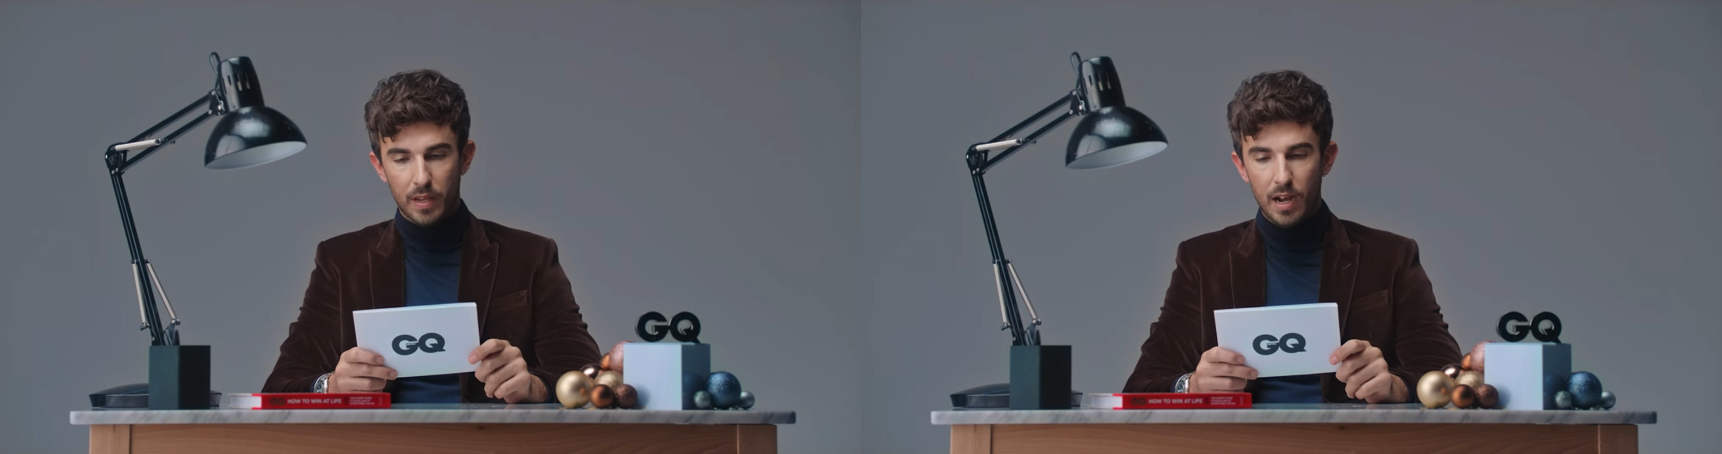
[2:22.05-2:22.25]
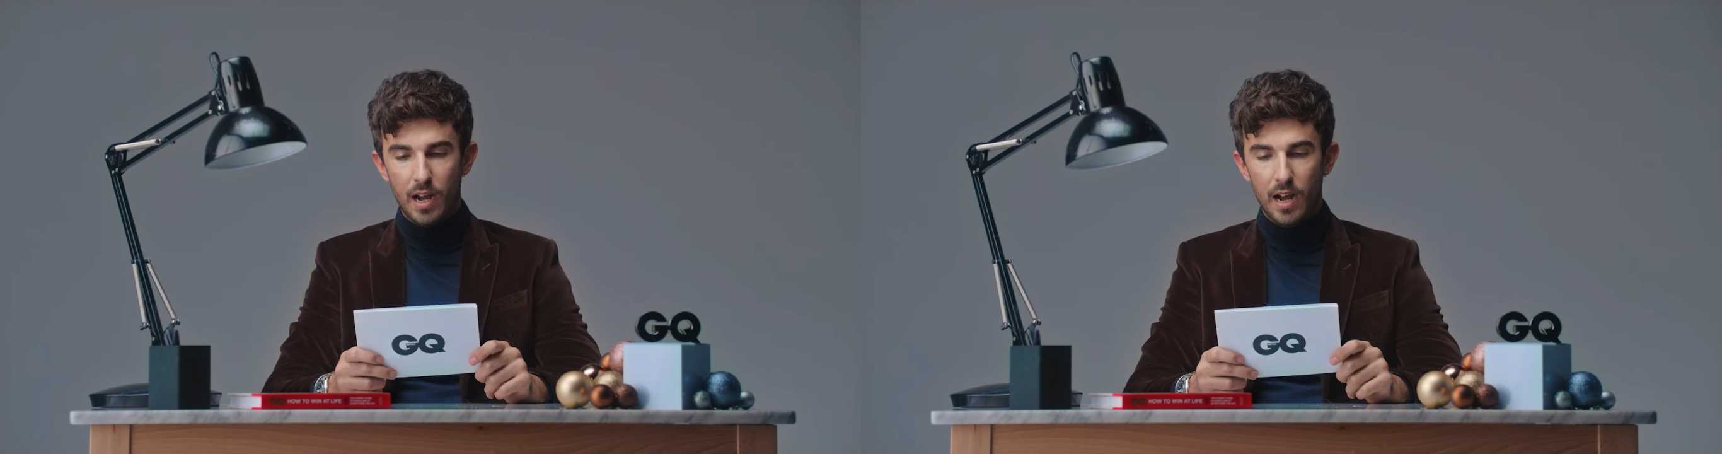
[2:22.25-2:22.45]

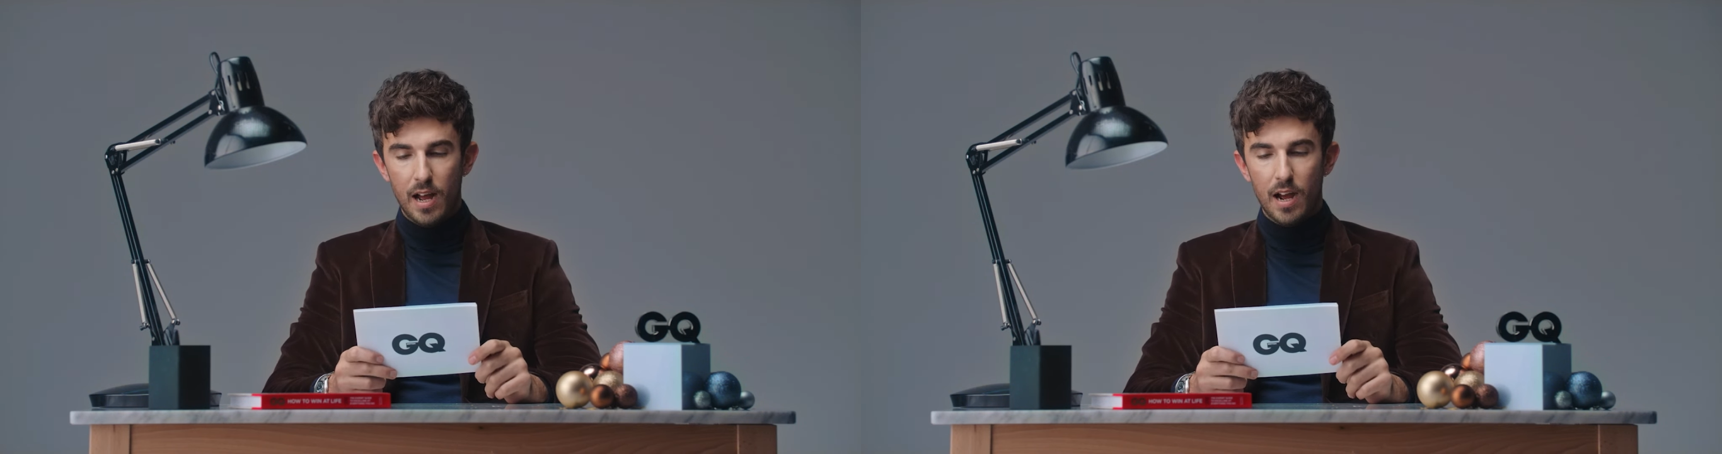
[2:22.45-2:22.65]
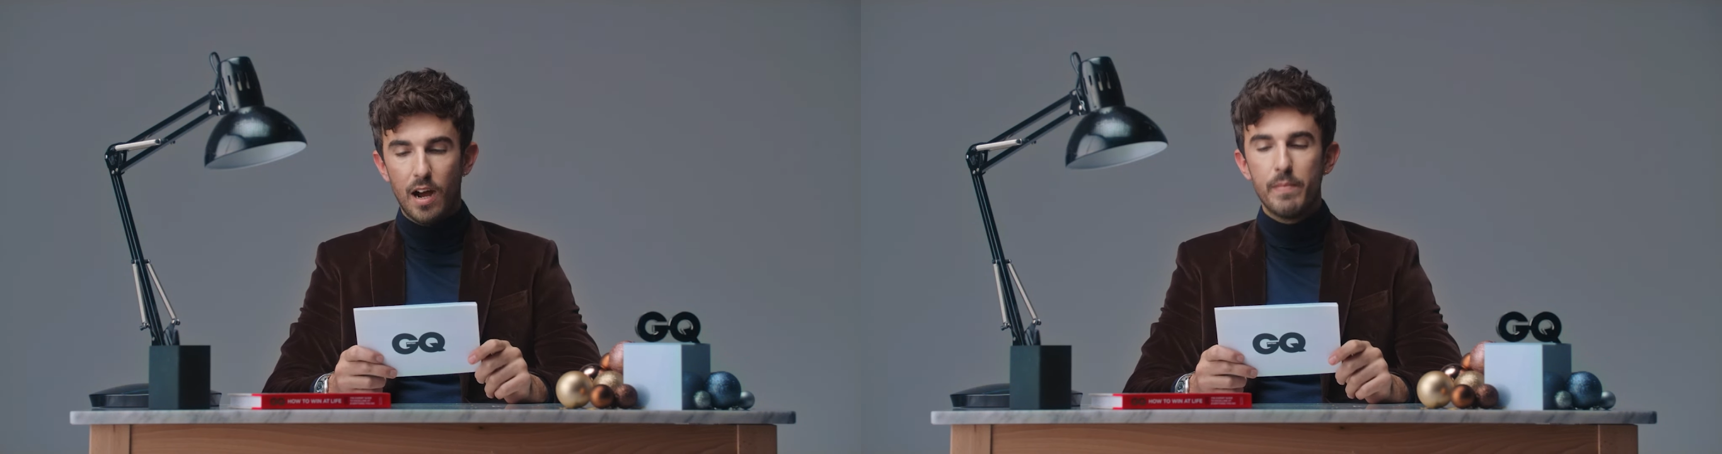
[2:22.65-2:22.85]

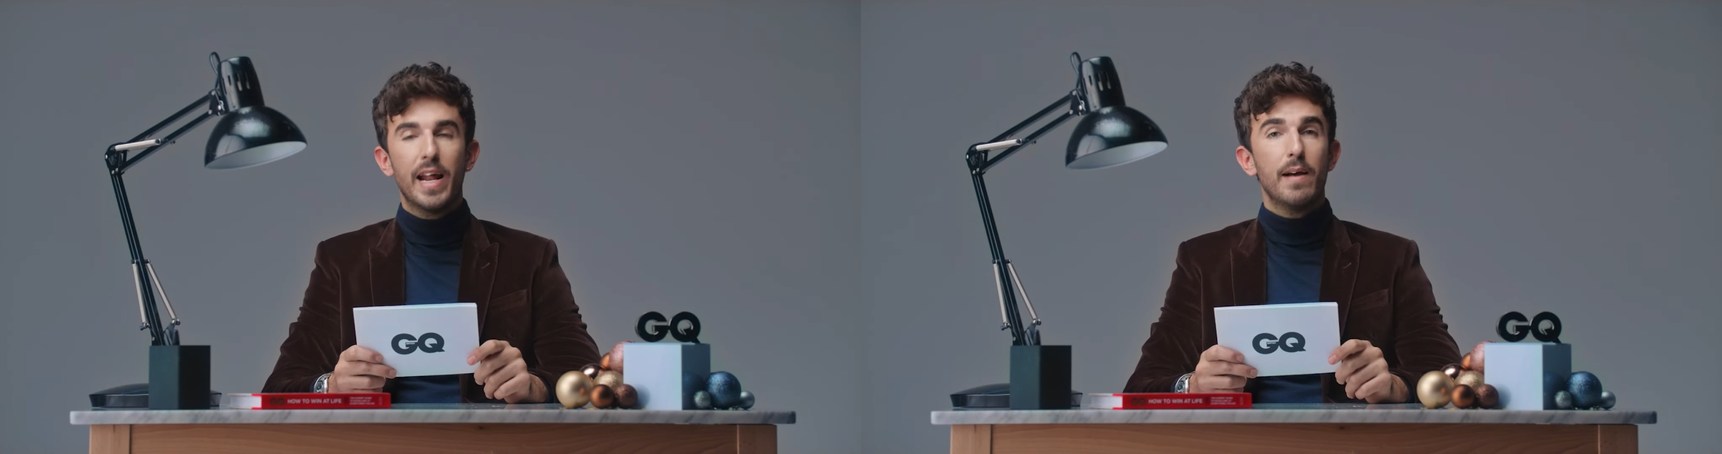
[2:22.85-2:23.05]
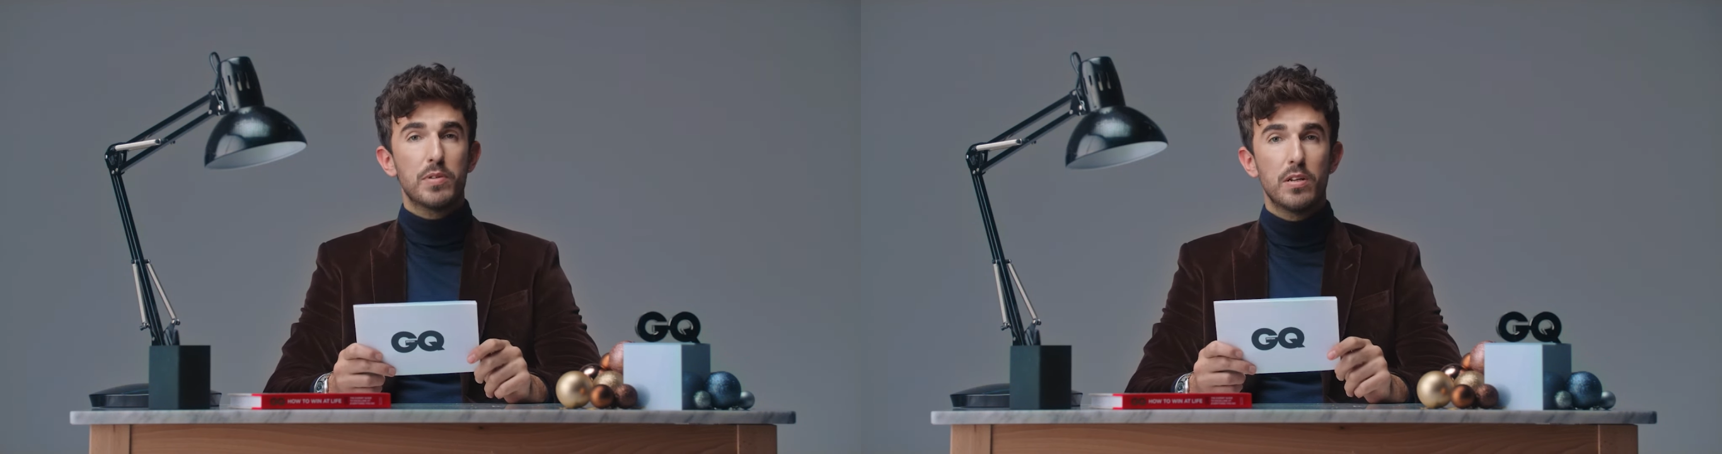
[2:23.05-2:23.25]
I'm an
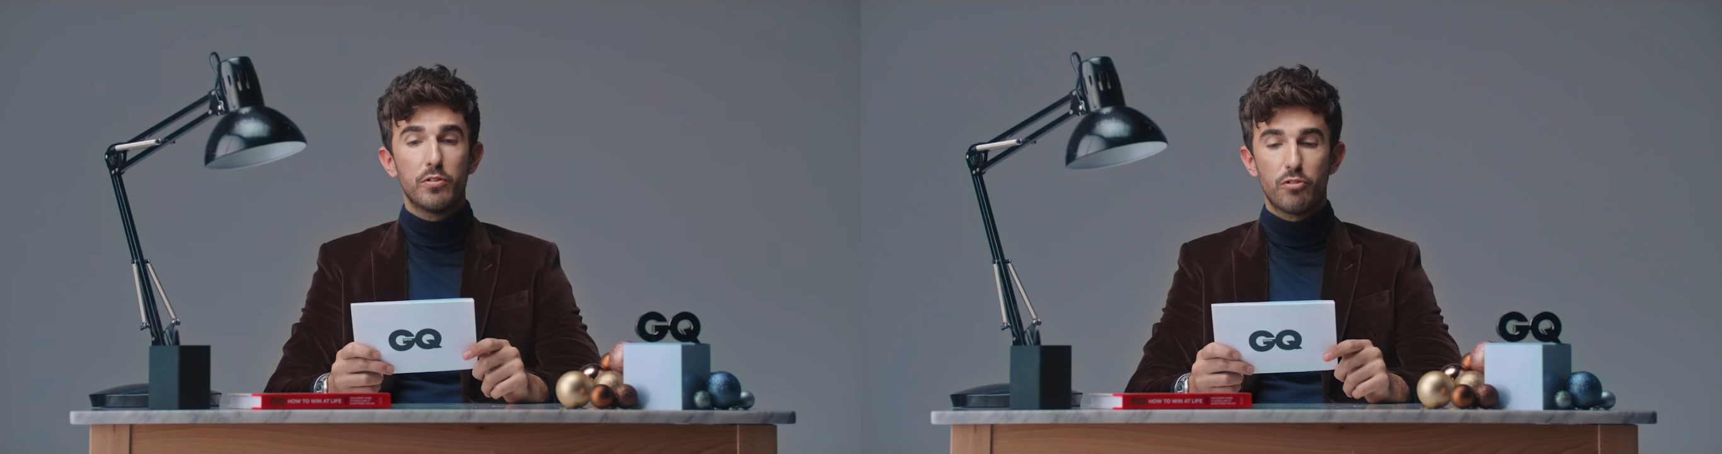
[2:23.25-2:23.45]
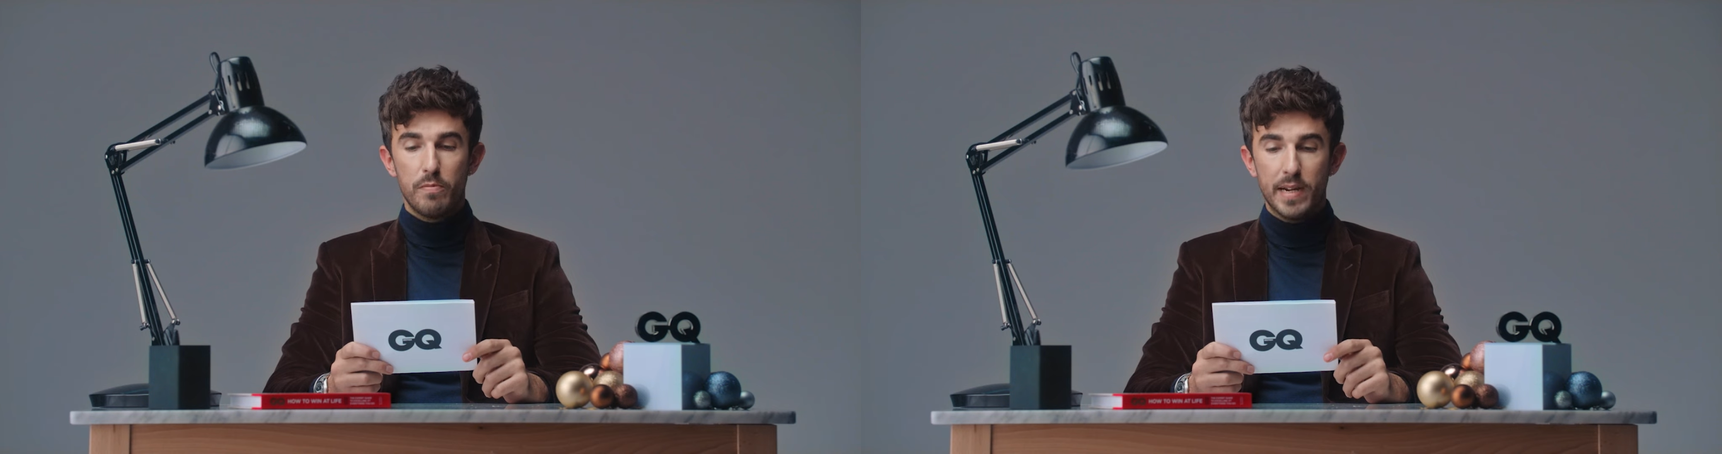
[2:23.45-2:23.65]
absolute
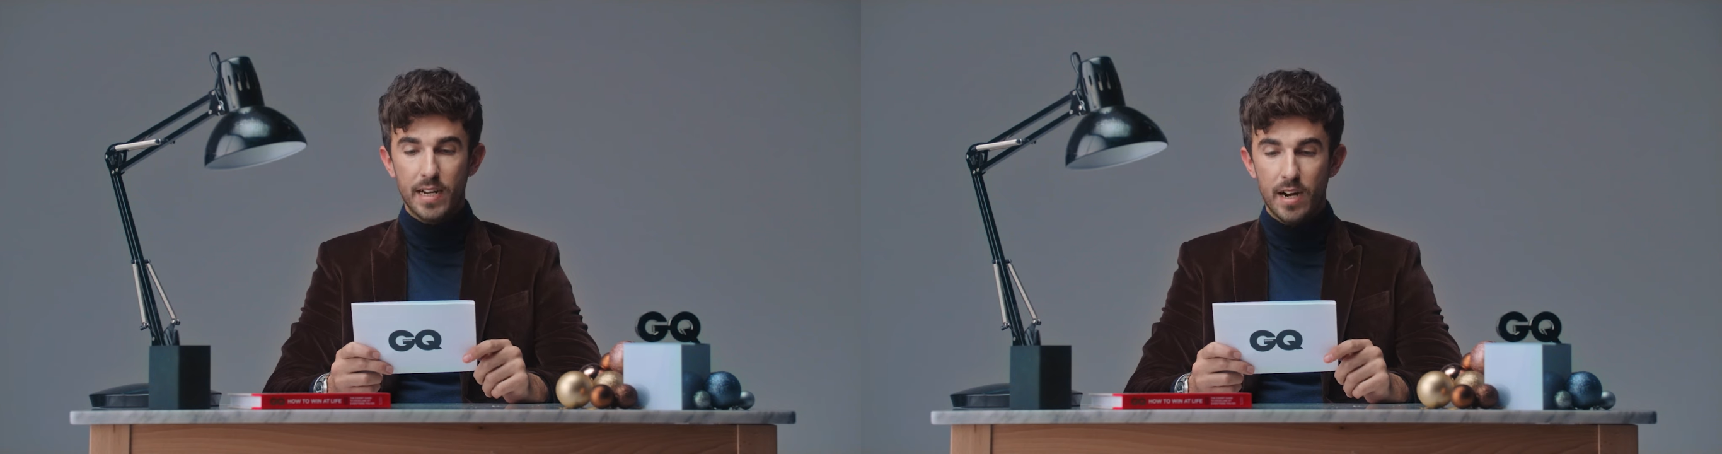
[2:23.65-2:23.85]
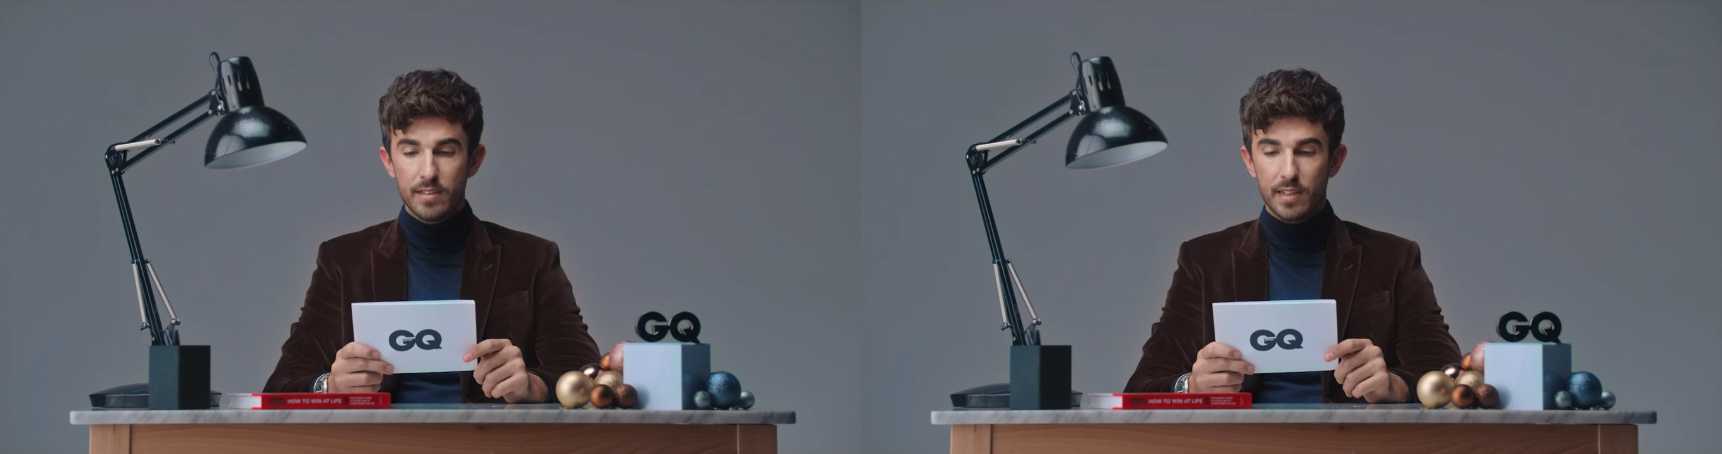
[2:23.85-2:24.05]
grooming
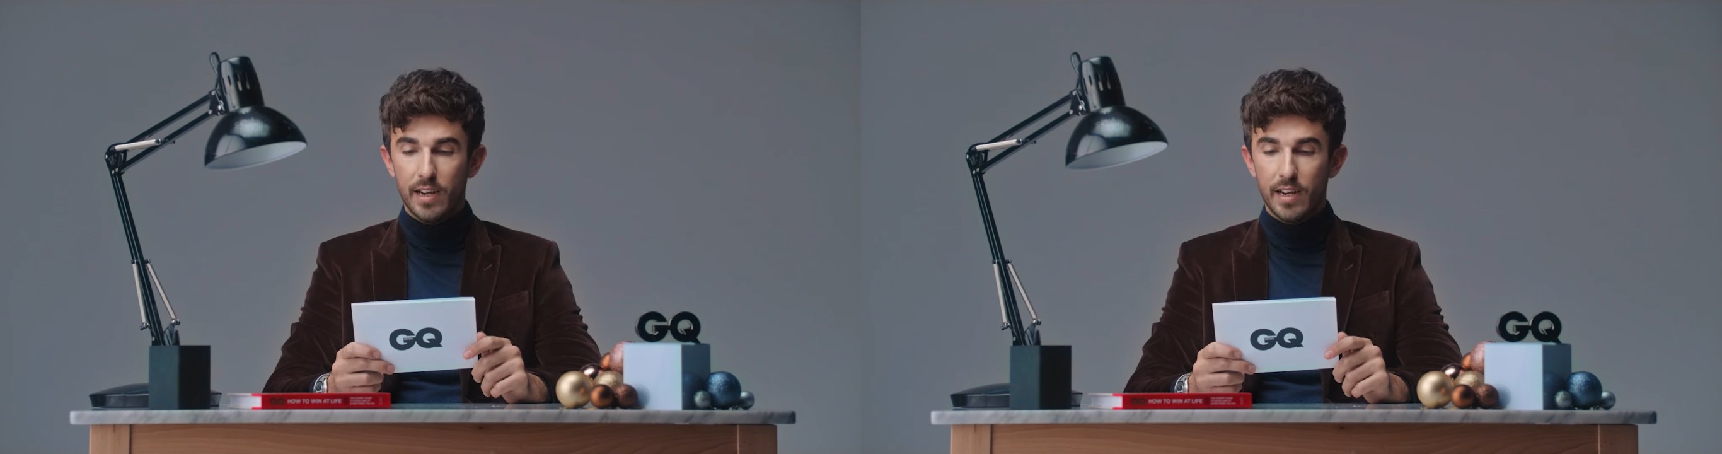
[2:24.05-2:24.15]
nut